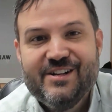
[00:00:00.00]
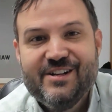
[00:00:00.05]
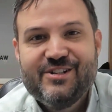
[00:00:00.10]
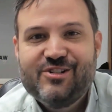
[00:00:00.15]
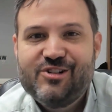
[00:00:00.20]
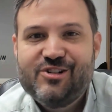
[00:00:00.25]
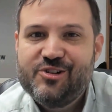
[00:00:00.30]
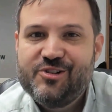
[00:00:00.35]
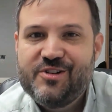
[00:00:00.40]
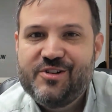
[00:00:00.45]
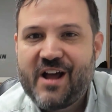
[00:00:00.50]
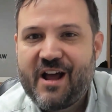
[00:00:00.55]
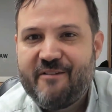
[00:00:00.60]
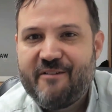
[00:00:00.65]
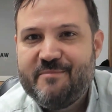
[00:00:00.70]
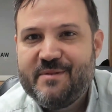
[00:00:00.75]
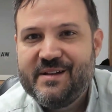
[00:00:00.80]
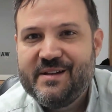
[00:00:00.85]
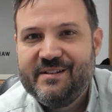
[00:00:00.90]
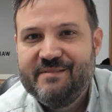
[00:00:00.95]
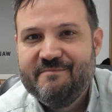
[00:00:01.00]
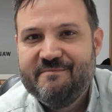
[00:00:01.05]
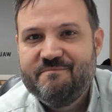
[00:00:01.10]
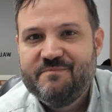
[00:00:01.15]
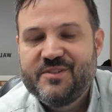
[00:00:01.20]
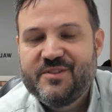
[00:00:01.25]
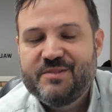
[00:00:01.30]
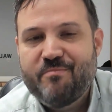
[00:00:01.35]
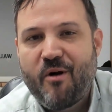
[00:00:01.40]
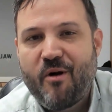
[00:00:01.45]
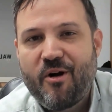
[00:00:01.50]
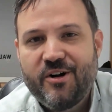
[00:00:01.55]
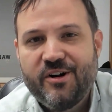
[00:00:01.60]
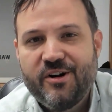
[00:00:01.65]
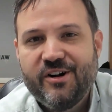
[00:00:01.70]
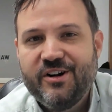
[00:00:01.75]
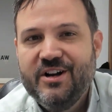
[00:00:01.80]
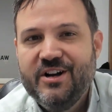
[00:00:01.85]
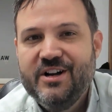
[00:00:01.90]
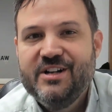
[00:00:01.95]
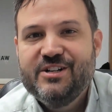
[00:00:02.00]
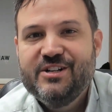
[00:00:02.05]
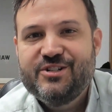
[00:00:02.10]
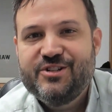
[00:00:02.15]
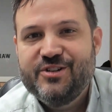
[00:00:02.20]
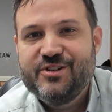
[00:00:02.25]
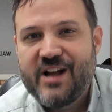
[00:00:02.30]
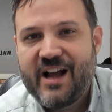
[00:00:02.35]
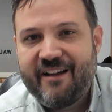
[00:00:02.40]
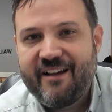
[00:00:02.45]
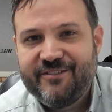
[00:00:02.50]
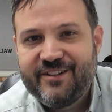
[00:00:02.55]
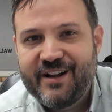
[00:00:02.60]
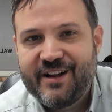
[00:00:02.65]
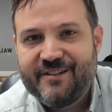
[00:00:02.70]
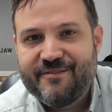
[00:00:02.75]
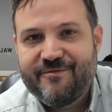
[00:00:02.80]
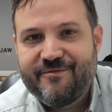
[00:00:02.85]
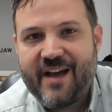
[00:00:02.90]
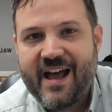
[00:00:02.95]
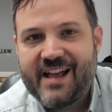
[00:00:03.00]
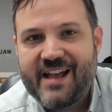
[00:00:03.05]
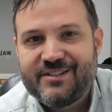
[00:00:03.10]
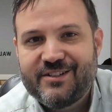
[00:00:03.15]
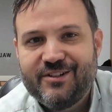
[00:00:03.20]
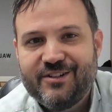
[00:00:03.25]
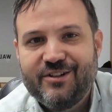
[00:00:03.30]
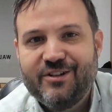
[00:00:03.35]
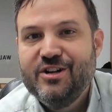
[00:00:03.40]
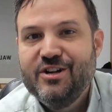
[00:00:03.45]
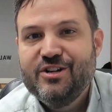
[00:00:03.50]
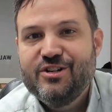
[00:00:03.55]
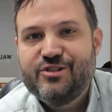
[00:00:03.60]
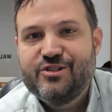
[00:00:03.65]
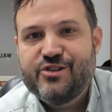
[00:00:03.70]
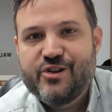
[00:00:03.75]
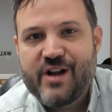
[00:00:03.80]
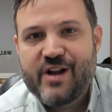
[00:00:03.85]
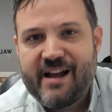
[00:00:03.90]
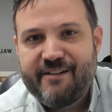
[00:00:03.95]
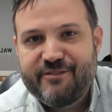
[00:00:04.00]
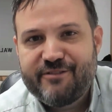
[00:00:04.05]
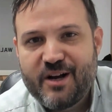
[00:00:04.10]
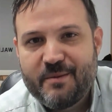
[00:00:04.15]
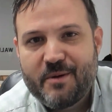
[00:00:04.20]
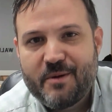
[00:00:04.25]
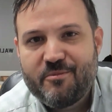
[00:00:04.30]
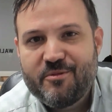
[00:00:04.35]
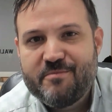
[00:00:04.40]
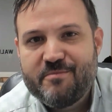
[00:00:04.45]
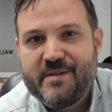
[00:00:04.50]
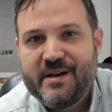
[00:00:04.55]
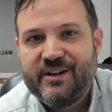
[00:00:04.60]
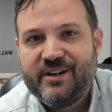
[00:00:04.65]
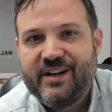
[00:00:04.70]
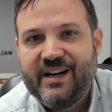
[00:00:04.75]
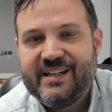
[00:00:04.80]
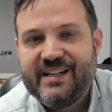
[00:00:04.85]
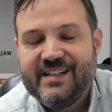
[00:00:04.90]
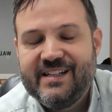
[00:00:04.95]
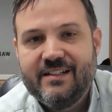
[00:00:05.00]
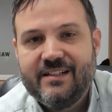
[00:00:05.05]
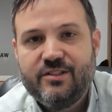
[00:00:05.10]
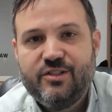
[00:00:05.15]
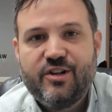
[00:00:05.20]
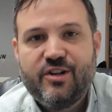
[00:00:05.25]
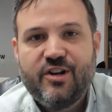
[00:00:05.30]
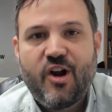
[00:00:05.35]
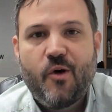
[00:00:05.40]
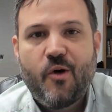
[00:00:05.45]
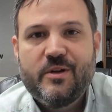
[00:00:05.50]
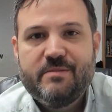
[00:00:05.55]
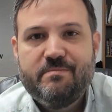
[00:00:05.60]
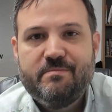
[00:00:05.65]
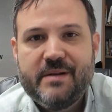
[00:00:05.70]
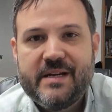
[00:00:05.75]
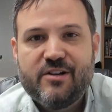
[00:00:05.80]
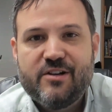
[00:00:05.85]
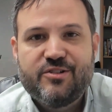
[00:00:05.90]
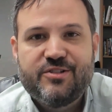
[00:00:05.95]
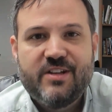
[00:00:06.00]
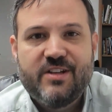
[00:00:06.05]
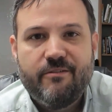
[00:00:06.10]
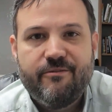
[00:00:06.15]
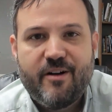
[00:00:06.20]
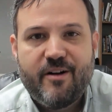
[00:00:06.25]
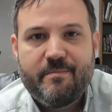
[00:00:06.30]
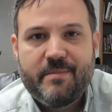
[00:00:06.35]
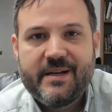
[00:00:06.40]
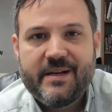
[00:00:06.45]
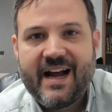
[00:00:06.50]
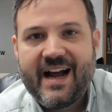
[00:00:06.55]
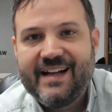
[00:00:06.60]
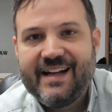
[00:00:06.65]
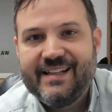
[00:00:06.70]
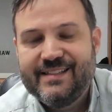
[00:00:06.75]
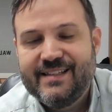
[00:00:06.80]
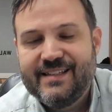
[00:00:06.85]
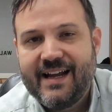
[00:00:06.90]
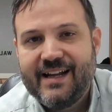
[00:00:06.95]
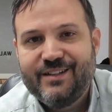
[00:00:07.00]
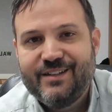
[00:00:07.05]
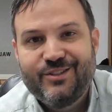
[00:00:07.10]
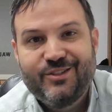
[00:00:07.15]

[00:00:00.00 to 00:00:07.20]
Shouldn't I have been smarter? Shouldn't I have done it faster? Shouldn't I have come up with better ideas? You can always beat yourself up in hindsight.